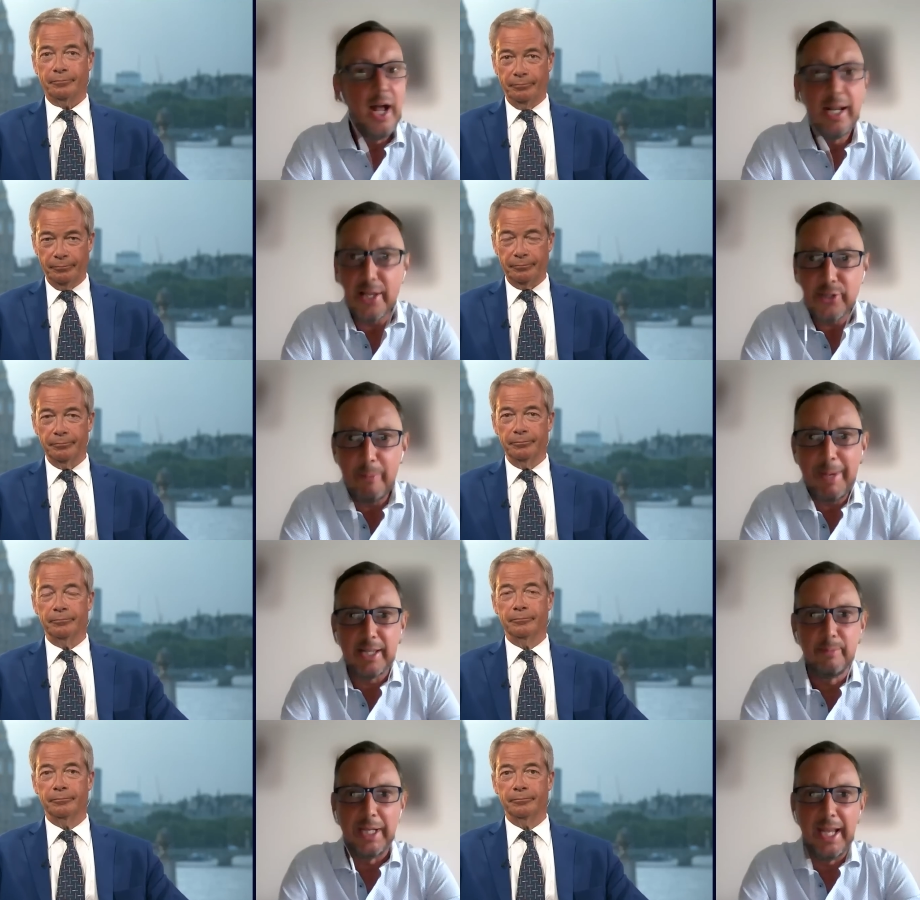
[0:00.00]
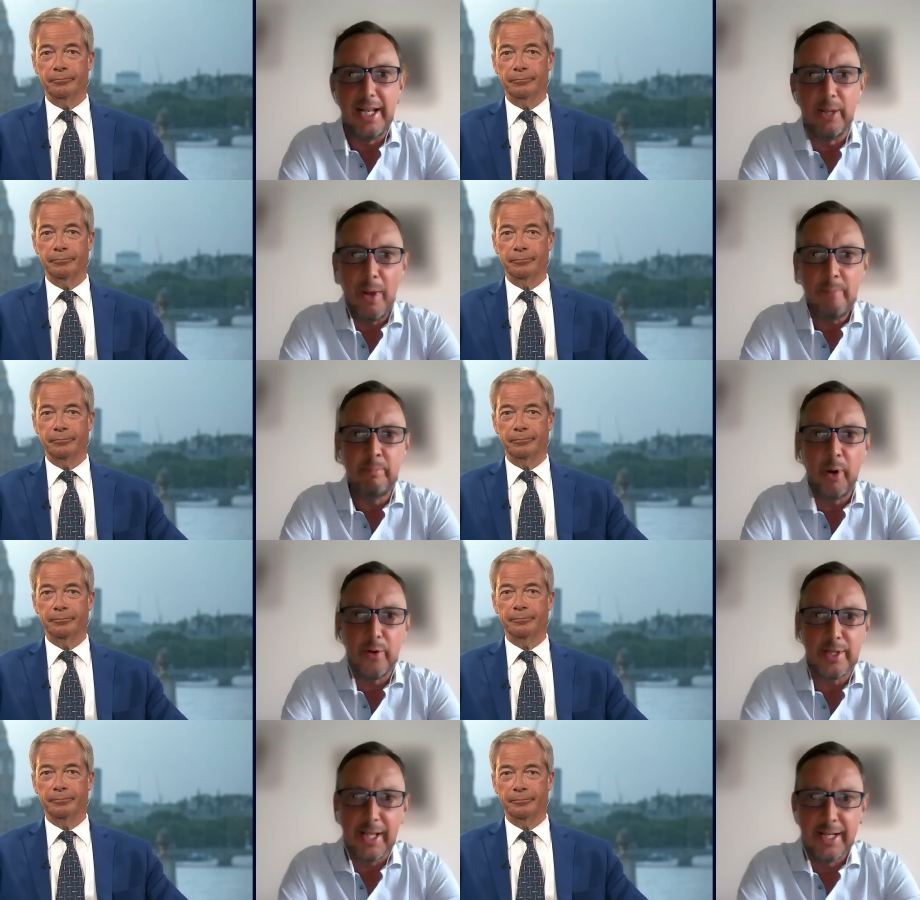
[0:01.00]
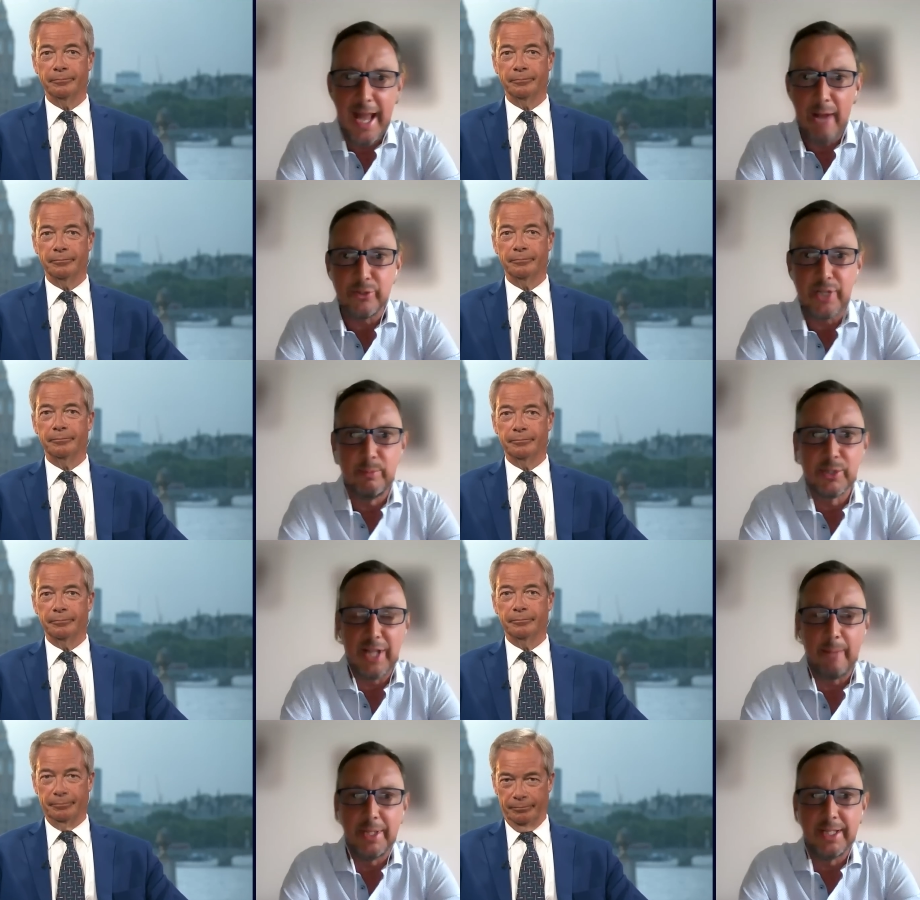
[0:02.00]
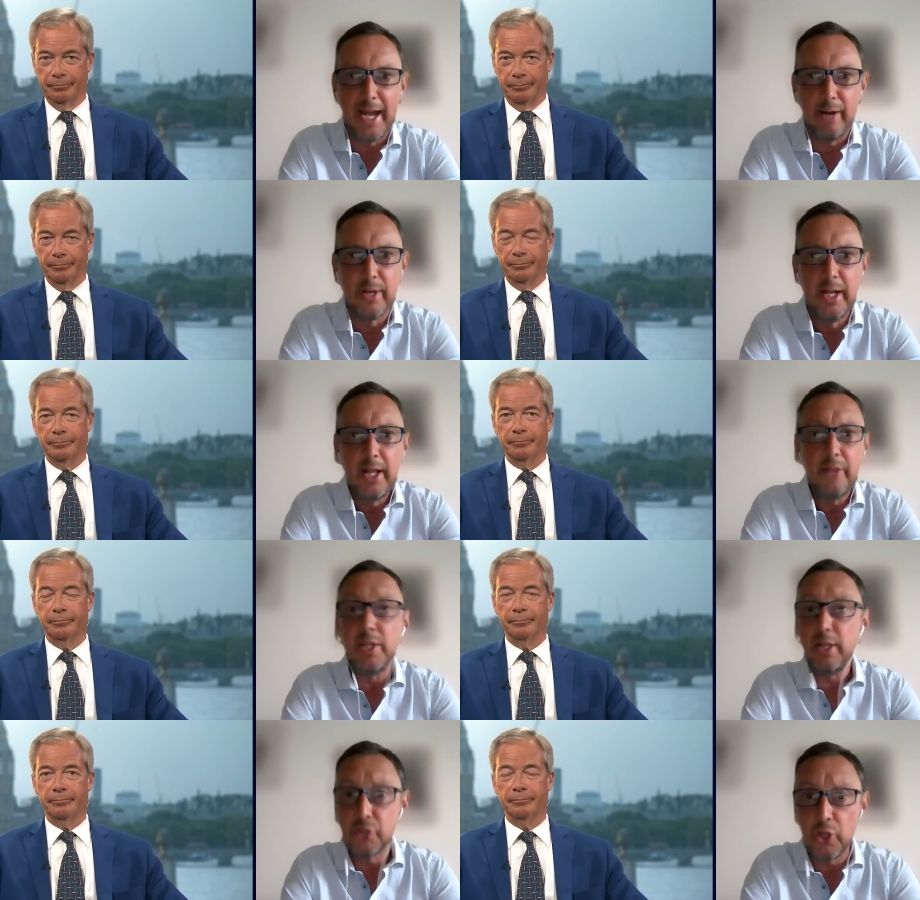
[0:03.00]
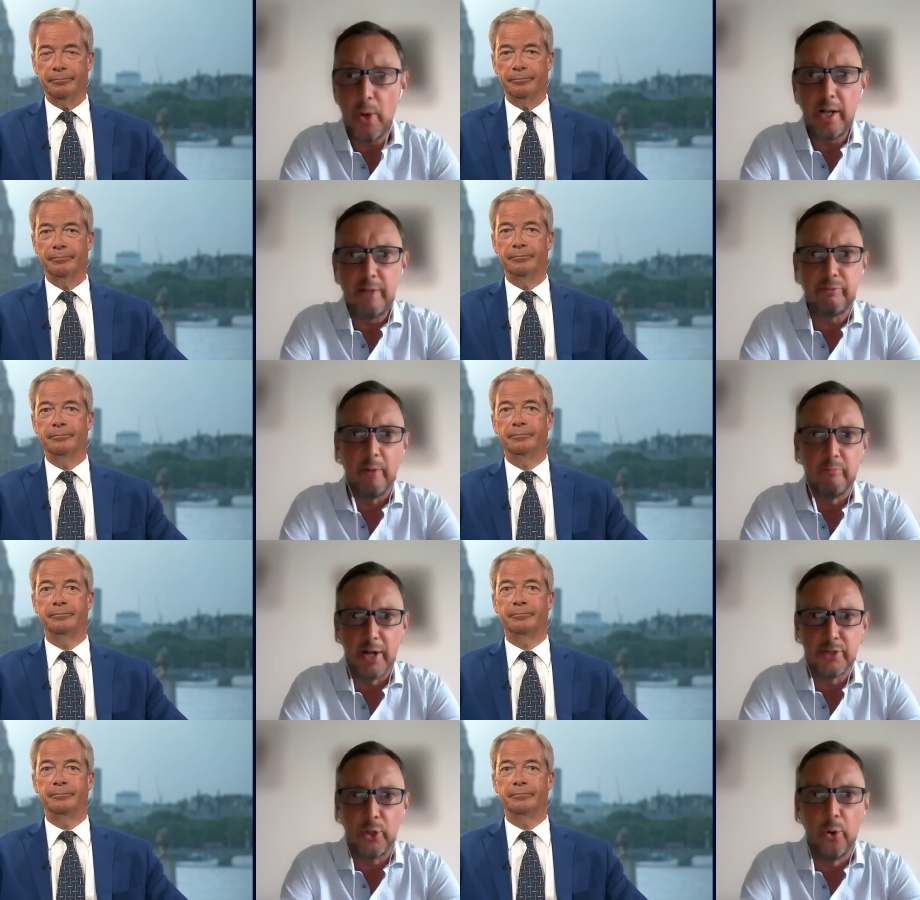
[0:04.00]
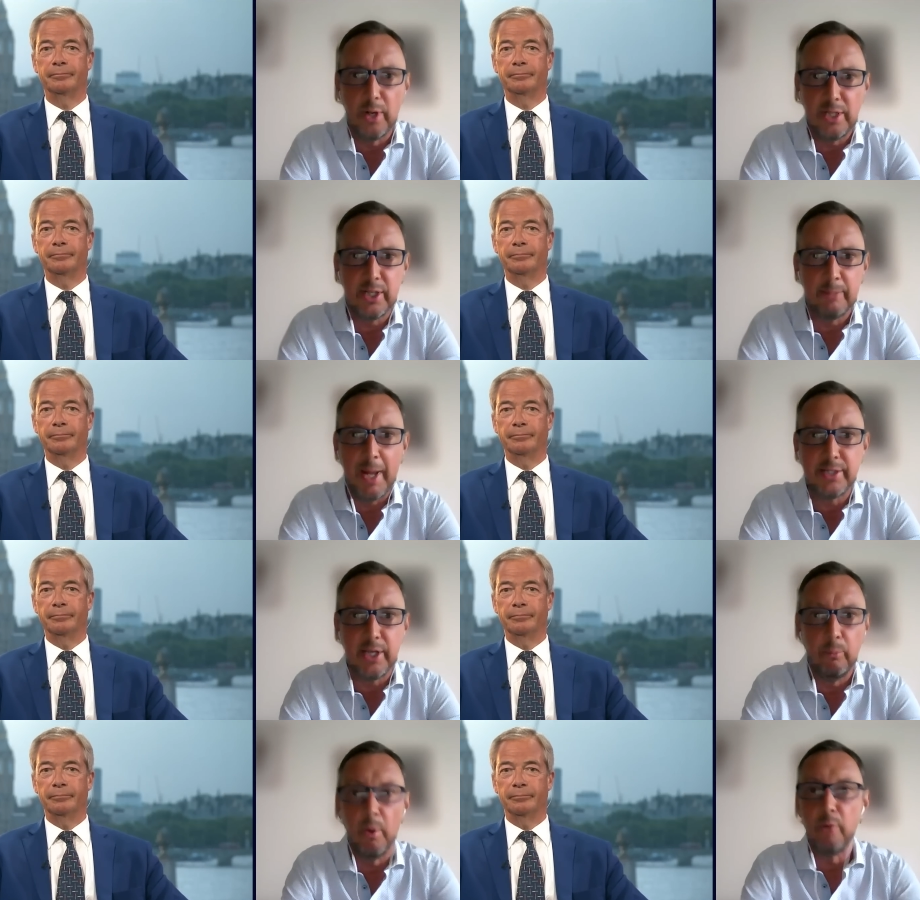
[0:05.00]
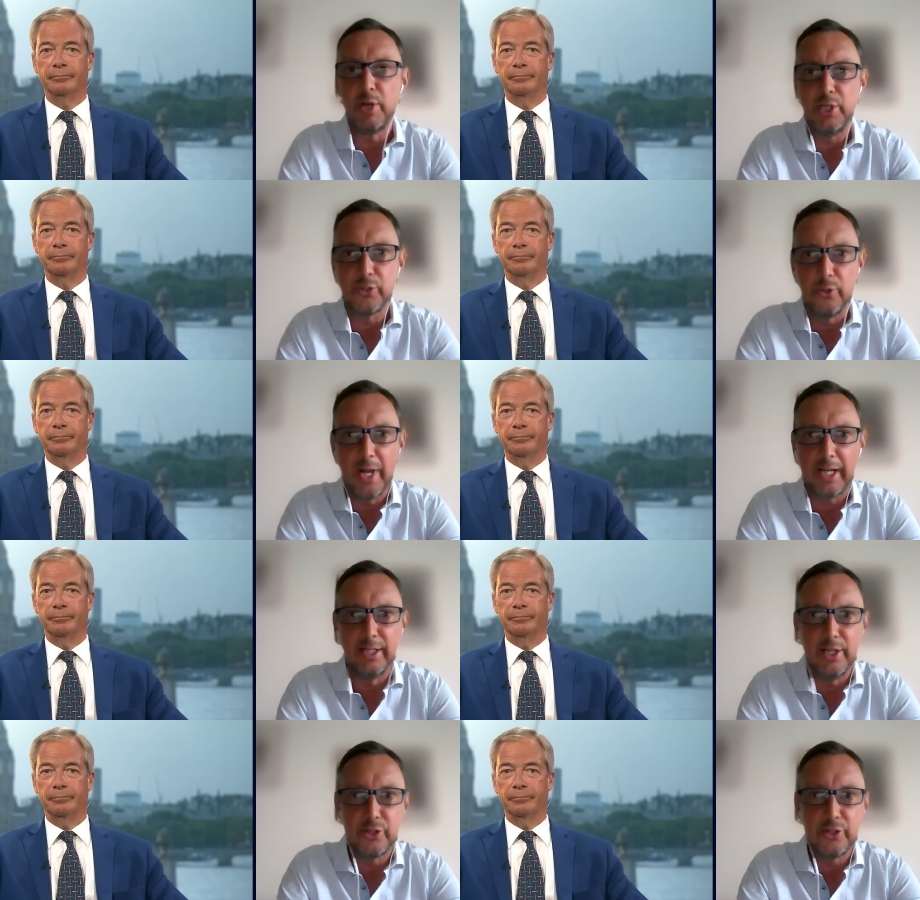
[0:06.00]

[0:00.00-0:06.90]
Speaker 1: Let's go back to the beginning. When Boris announced he was stepping down, the two early frontrunners, according to the betting, were Rishi Sunak and Liz